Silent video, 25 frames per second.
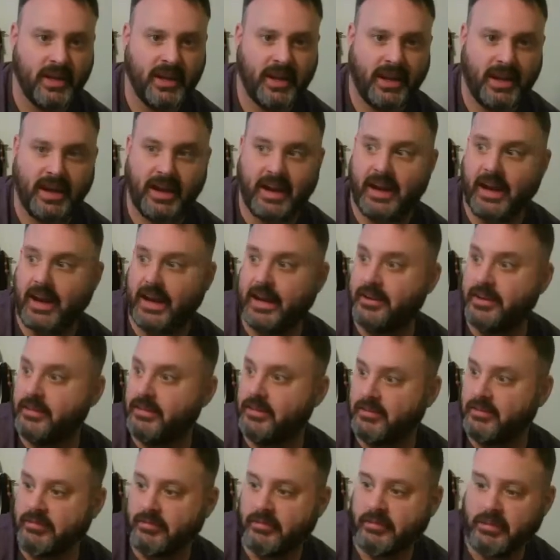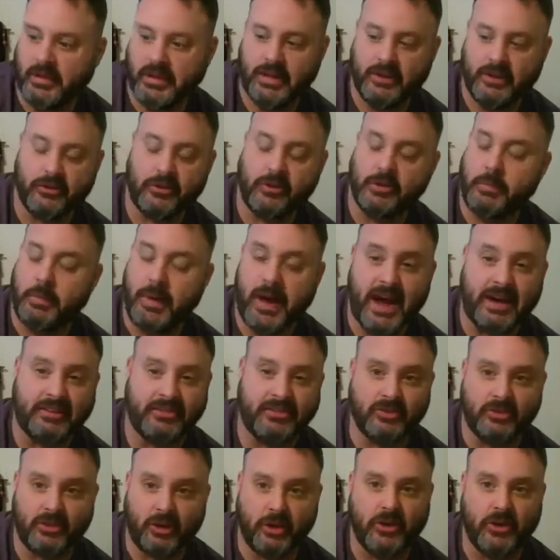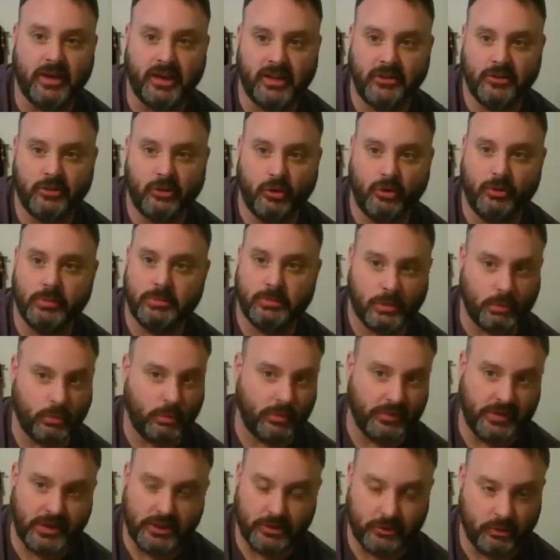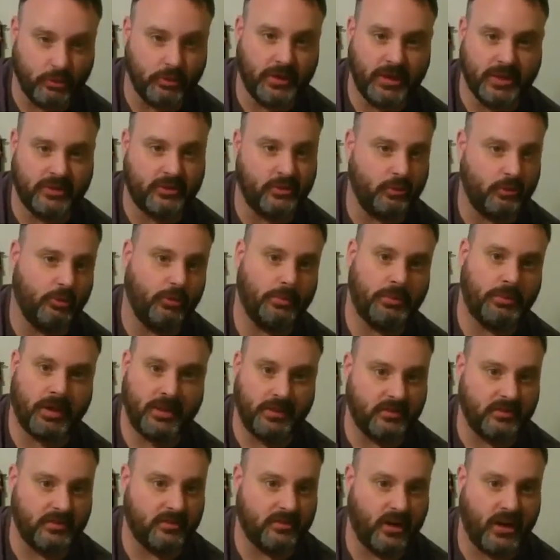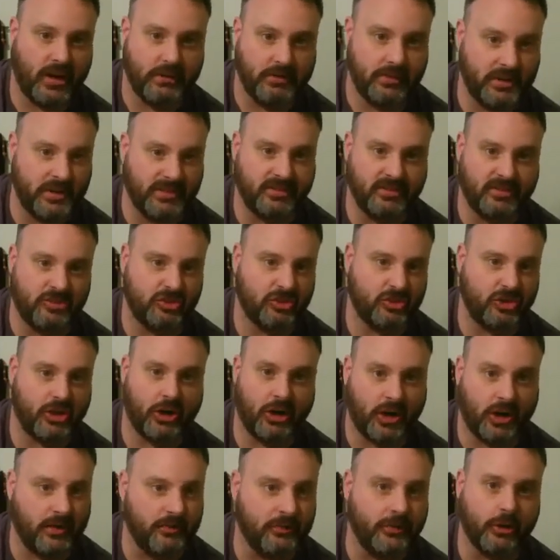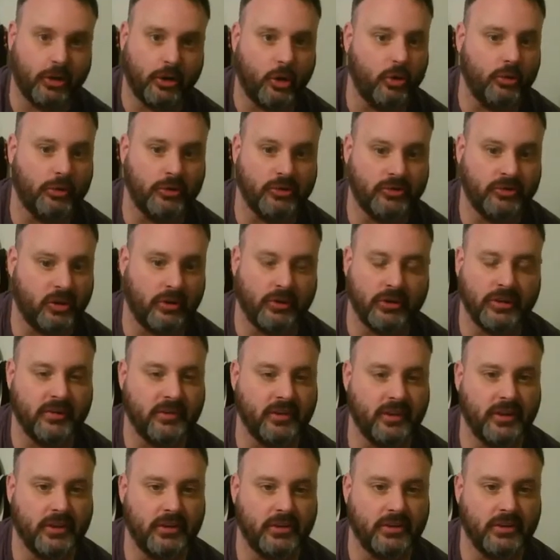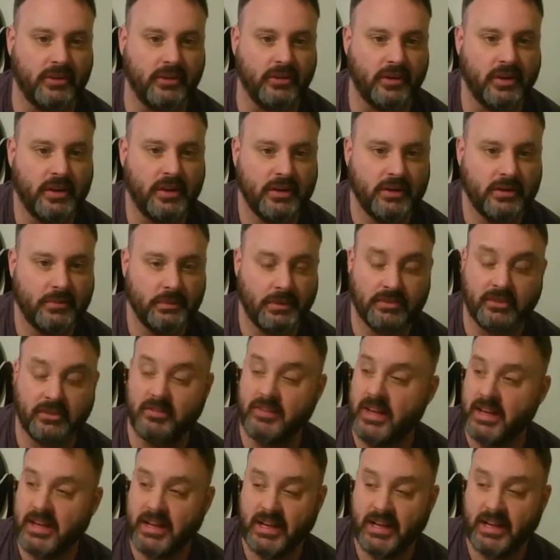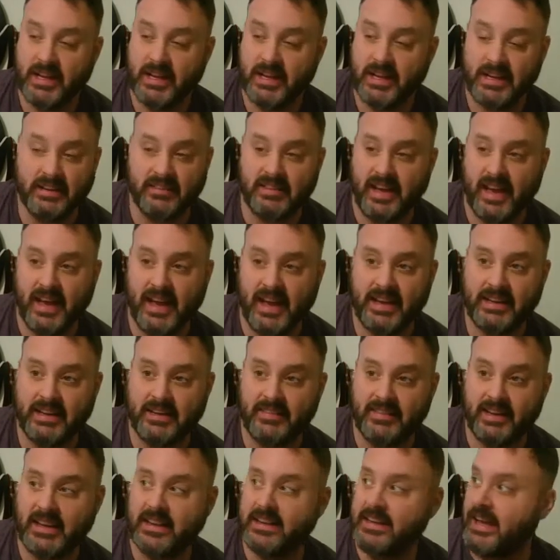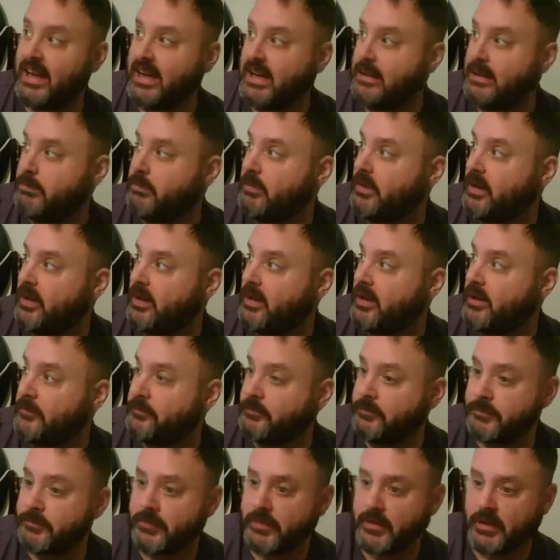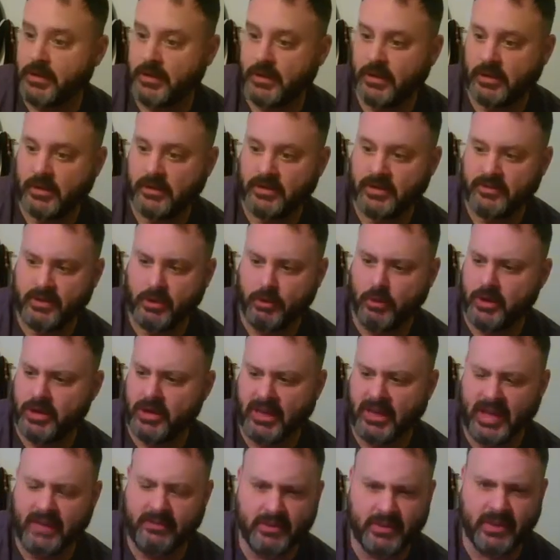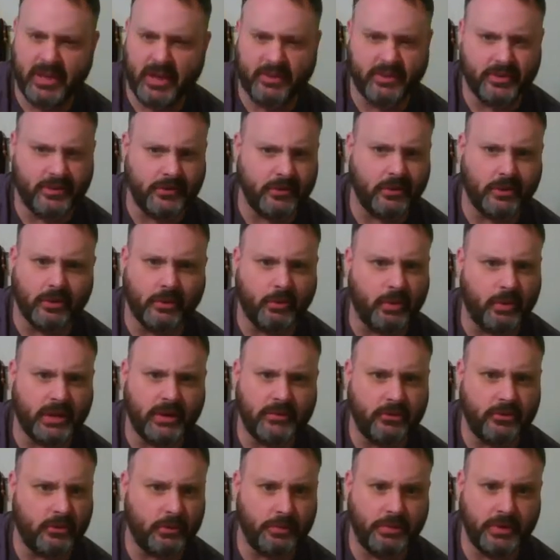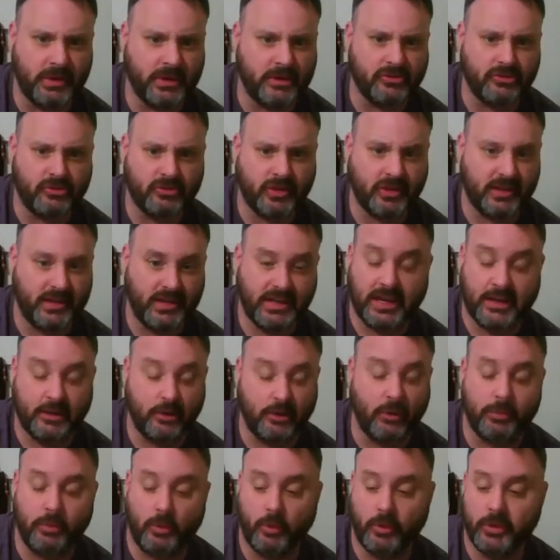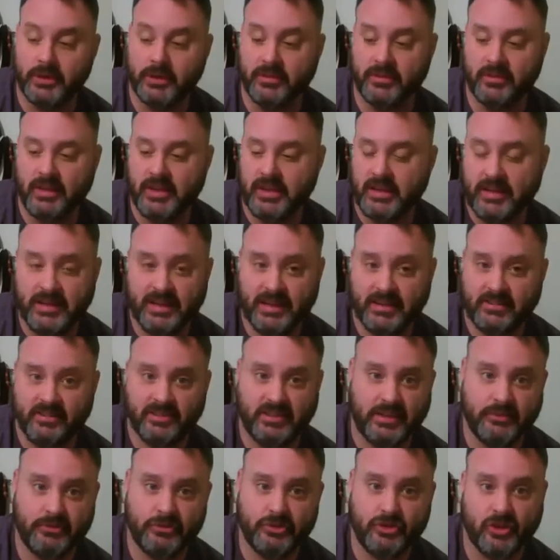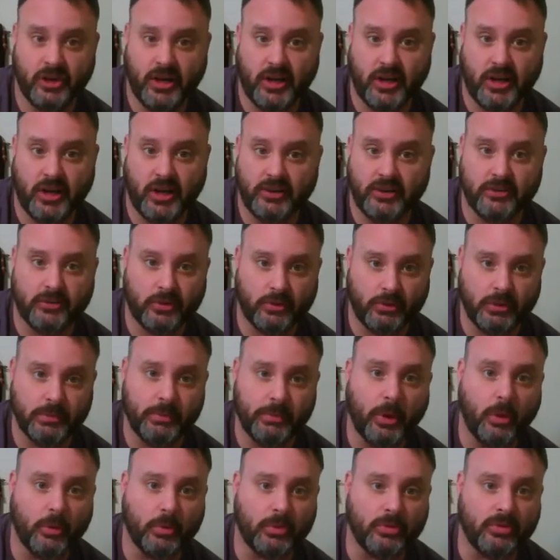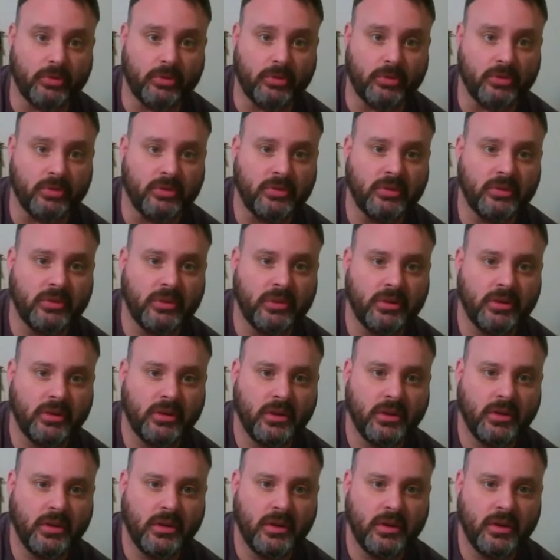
And either the passes aren't getting to him, or when they do get to him, by the time he gets a shot off the goal, he's already there to make it. And he's had in that game that they won 11-0 or whatever, they're big, and he got no points. He had 7 shots and 3 posts. Yeah.